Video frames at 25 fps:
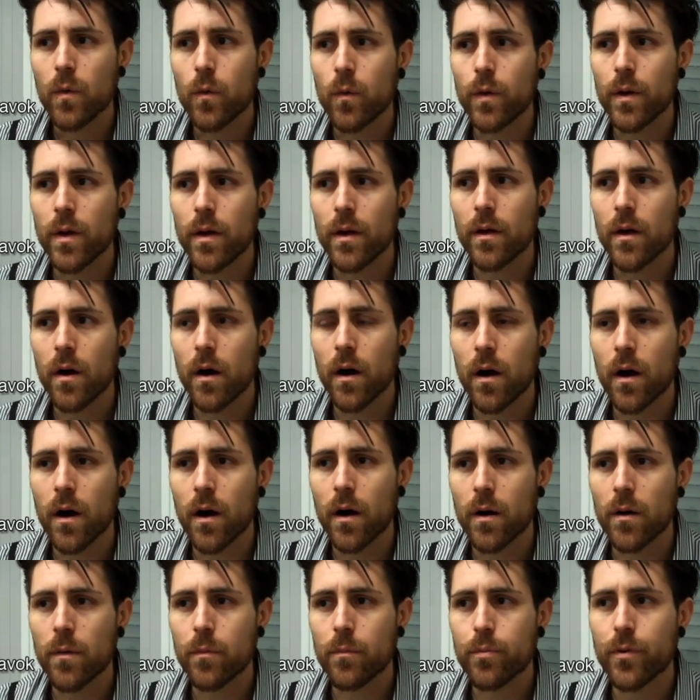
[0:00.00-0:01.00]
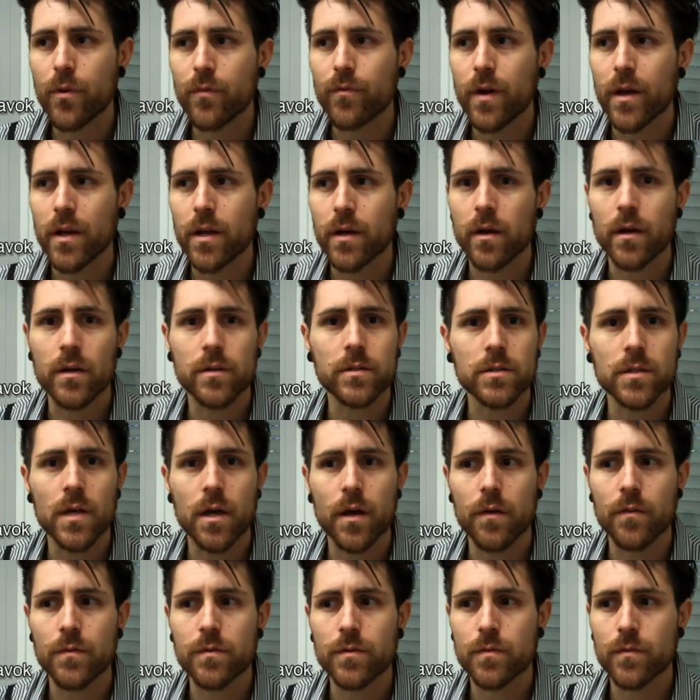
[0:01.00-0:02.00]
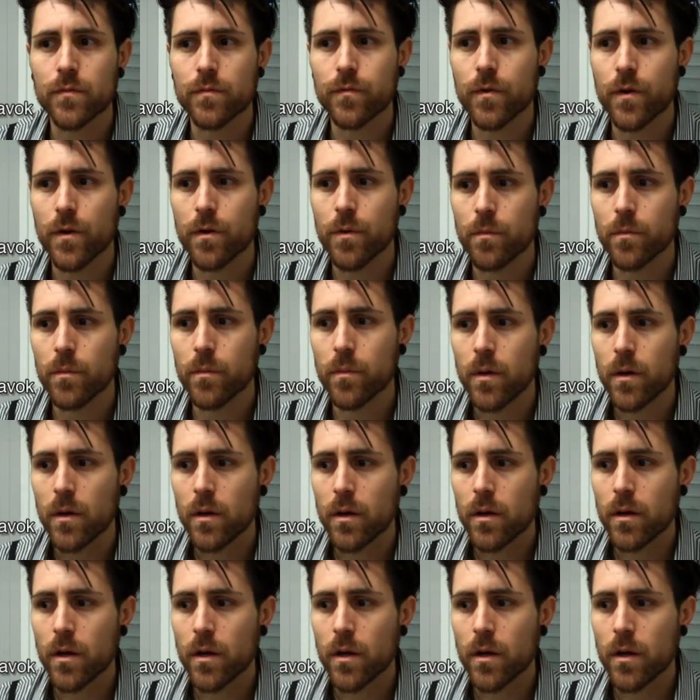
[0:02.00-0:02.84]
we are preventing ourselves from